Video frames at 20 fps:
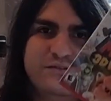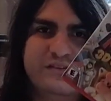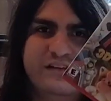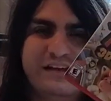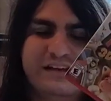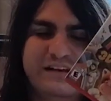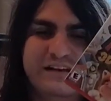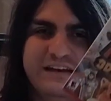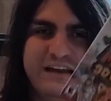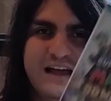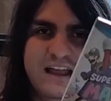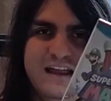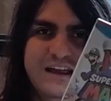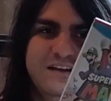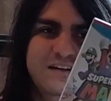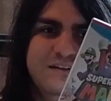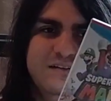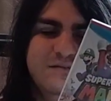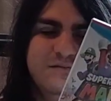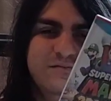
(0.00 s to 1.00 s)
this was like
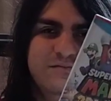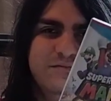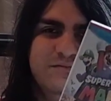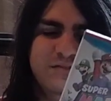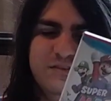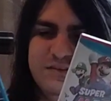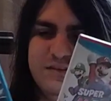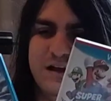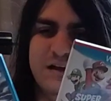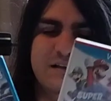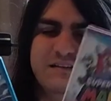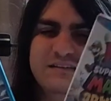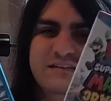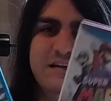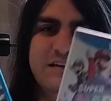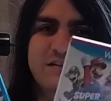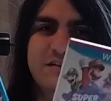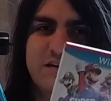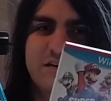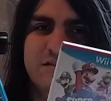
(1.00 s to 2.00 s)

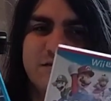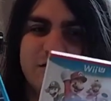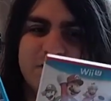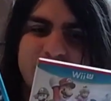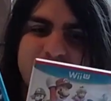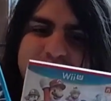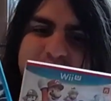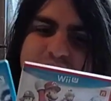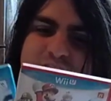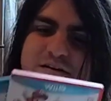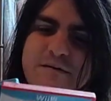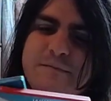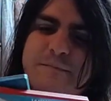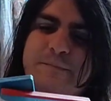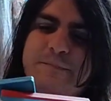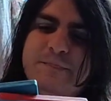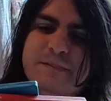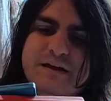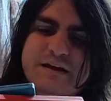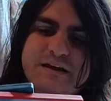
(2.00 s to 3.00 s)
$10.
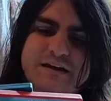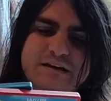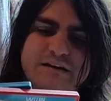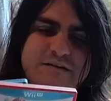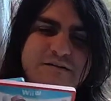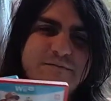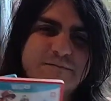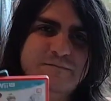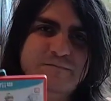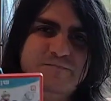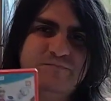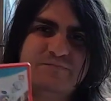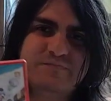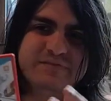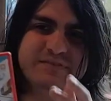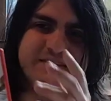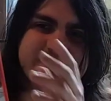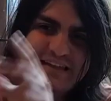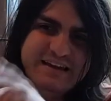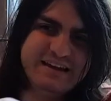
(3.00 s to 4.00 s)
And
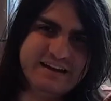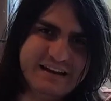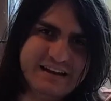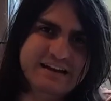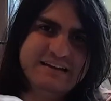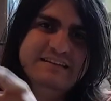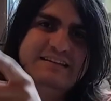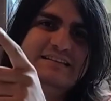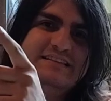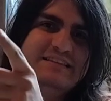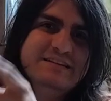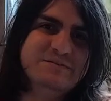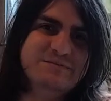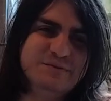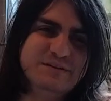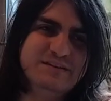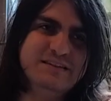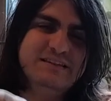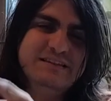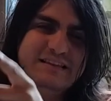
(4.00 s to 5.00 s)
then I did
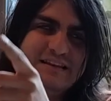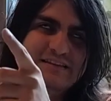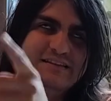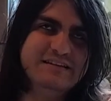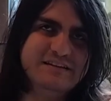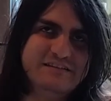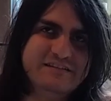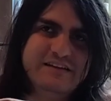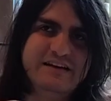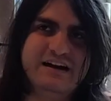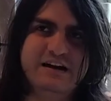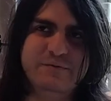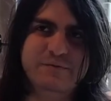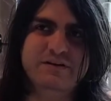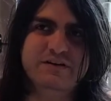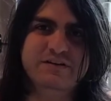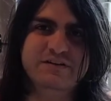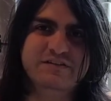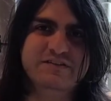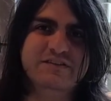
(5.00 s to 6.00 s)
the Dixie
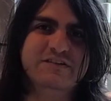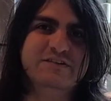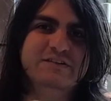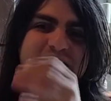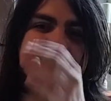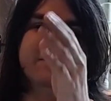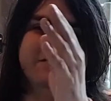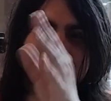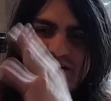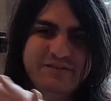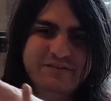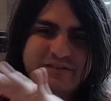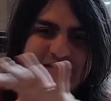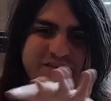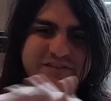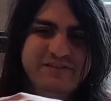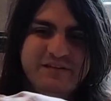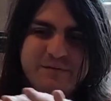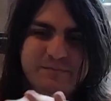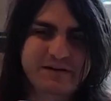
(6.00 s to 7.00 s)
Highway Yard Sale, and I found
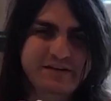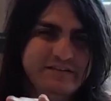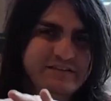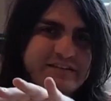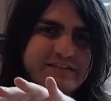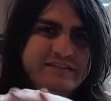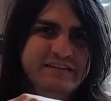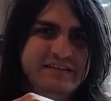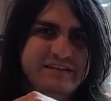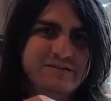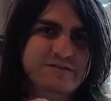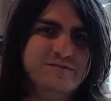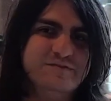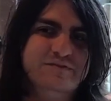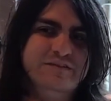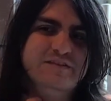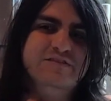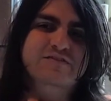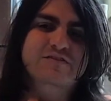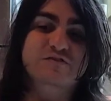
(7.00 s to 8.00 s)
this amazing deal,
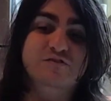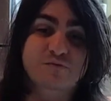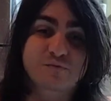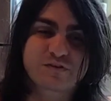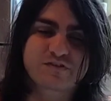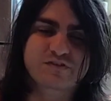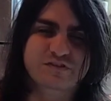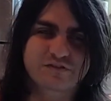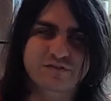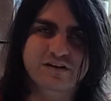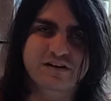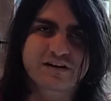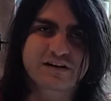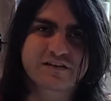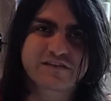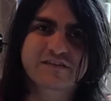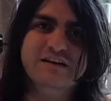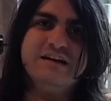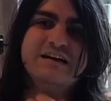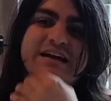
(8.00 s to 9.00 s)
the Switch and
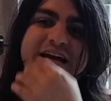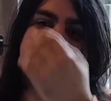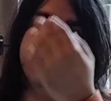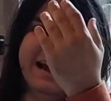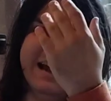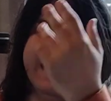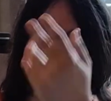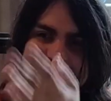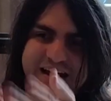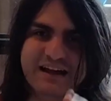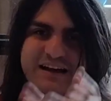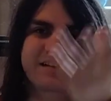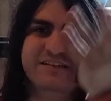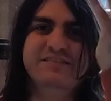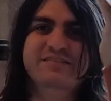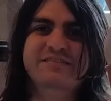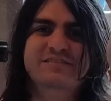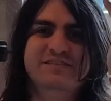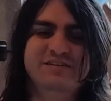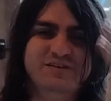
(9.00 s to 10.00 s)
3DS, and it
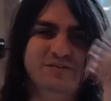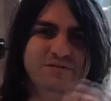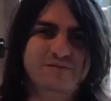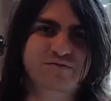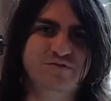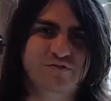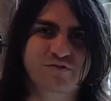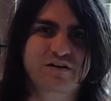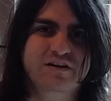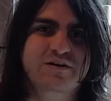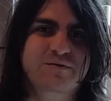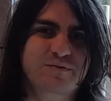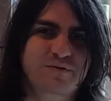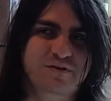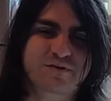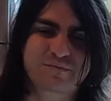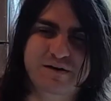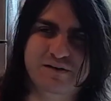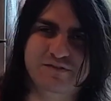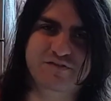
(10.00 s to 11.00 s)
had 3D
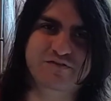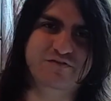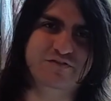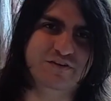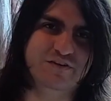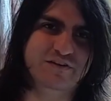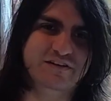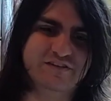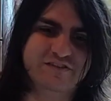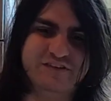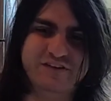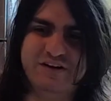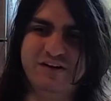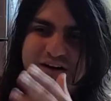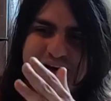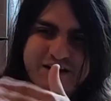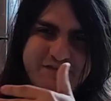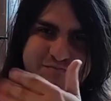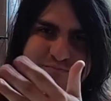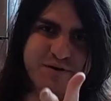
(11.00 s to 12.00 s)
World and Bowser's Fury in it. So now
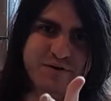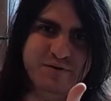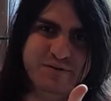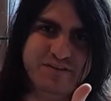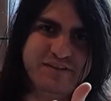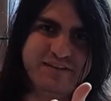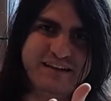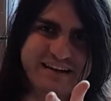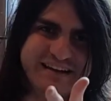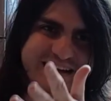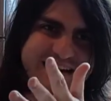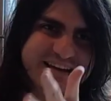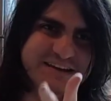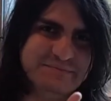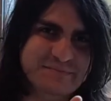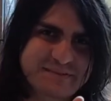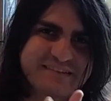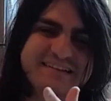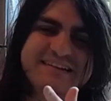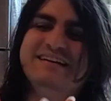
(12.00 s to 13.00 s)
I have both
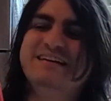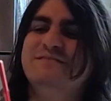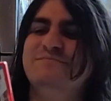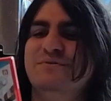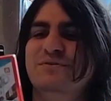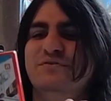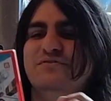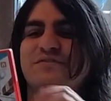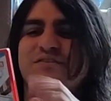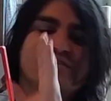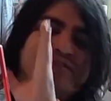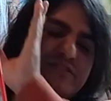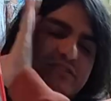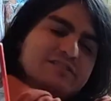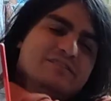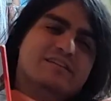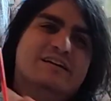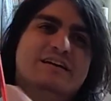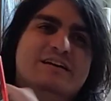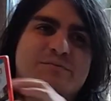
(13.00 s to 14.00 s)
games, both
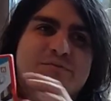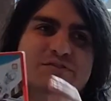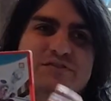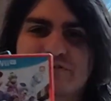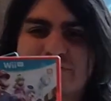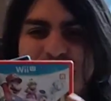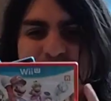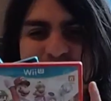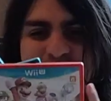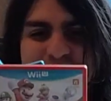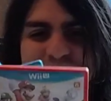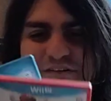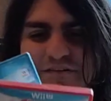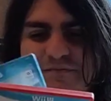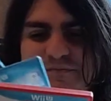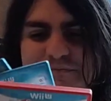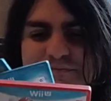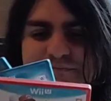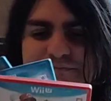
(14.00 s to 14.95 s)
versions of the game, which is really funny.